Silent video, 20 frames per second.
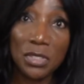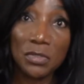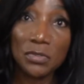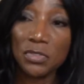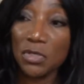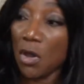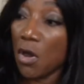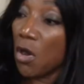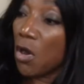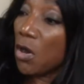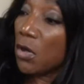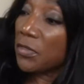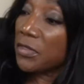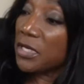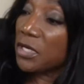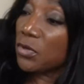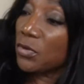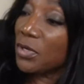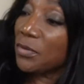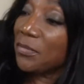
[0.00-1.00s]
So all the
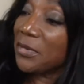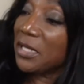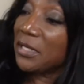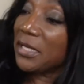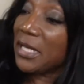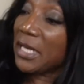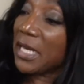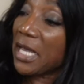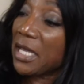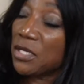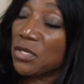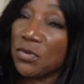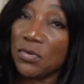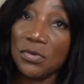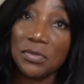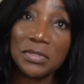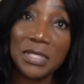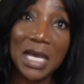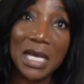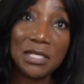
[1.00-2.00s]
equipment that I
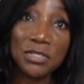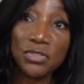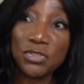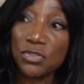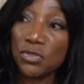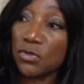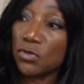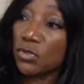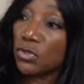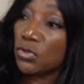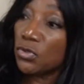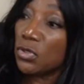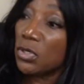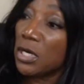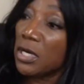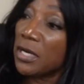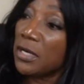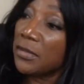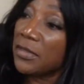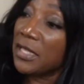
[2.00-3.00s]
use, I'll show you.
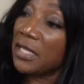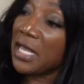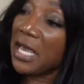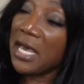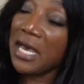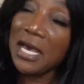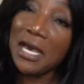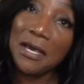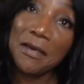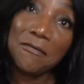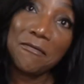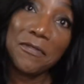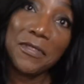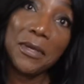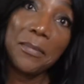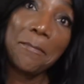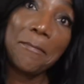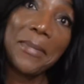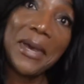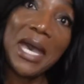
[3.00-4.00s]
Then I have the
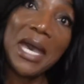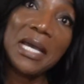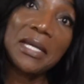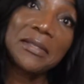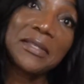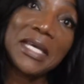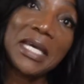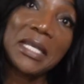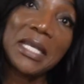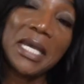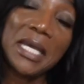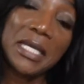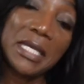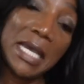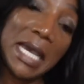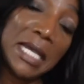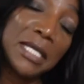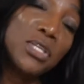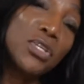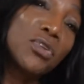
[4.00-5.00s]
bag that
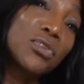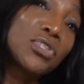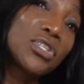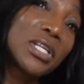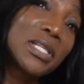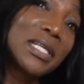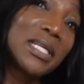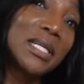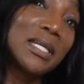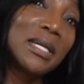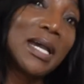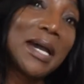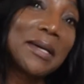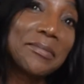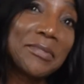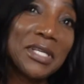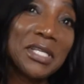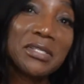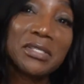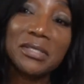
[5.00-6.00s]
I usually,
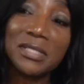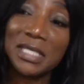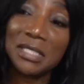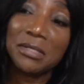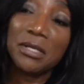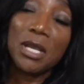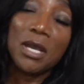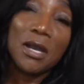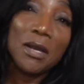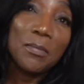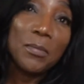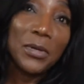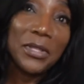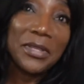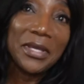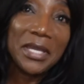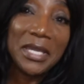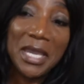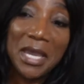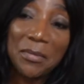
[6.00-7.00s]
this didn't come with the
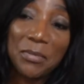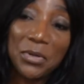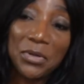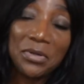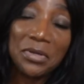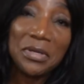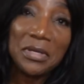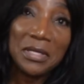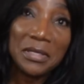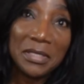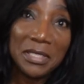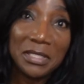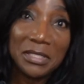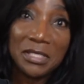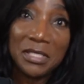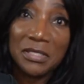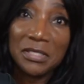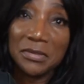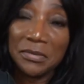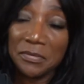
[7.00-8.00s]
camera. This
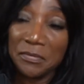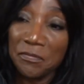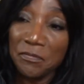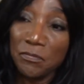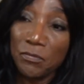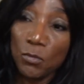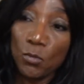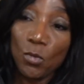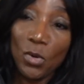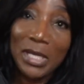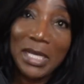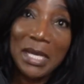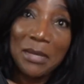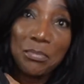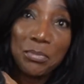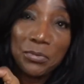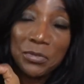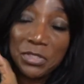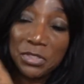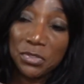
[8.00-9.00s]
is what I
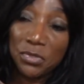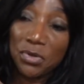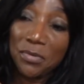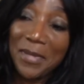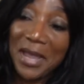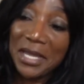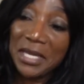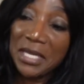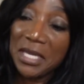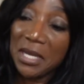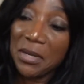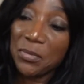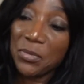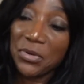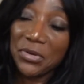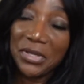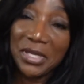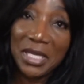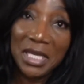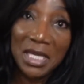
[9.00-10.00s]
store my
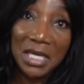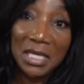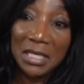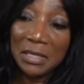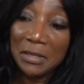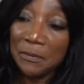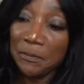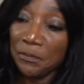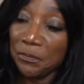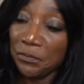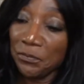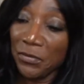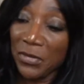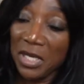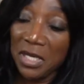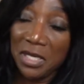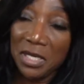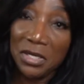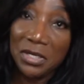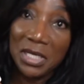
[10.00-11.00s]
camera in.
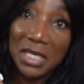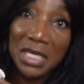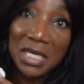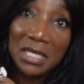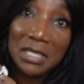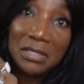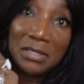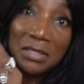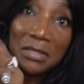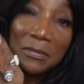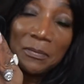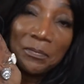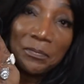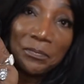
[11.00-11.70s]
Here it is.